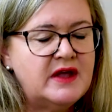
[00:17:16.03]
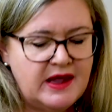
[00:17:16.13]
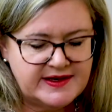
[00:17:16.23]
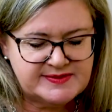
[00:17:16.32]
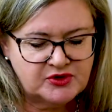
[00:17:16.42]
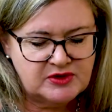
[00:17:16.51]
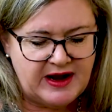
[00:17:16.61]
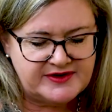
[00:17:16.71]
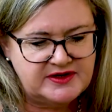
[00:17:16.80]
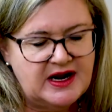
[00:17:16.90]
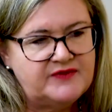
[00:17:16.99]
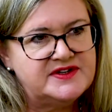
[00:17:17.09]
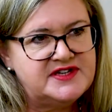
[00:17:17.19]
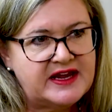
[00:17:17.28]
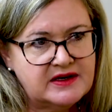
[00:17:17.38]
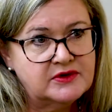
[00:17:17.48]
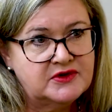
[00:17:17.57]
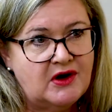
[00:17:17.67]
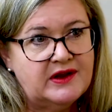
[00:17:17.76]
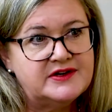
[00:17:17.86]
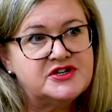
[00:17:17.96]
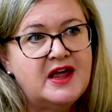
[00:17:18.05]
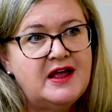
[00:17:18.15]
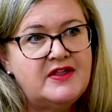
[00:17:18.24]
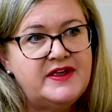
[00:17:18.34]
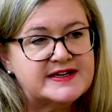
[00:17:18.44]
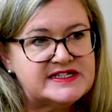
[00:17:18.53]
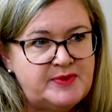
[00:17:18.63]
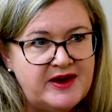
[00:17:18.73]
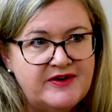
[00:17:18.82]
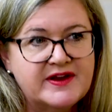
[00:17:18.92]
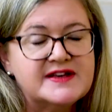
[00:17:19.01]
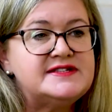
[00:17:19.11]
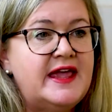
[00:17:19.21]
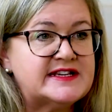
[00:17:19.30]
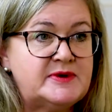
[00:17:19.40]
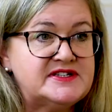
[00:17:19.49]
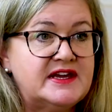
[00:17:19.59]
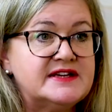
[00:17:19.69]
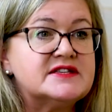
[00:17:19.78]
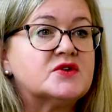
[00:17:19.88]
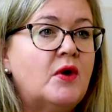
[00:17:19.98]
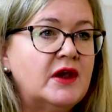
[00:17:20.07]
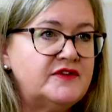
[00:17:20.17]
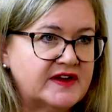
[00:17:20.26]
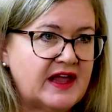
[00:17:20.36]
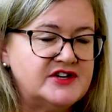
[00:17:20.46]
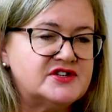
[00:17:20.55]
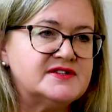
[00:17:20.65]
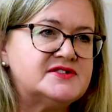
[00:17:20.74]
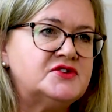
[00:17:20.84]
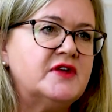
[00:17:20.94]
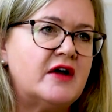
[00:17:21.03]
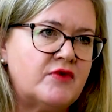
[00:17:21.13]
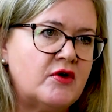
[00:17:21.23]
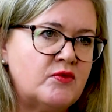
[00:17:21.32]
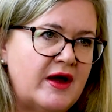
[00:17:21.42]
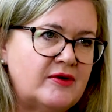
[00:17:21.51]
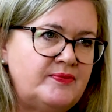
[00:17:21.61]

It's more about, do you have the technical knowledge, the experience, the expertise, the qualifications to do that role well?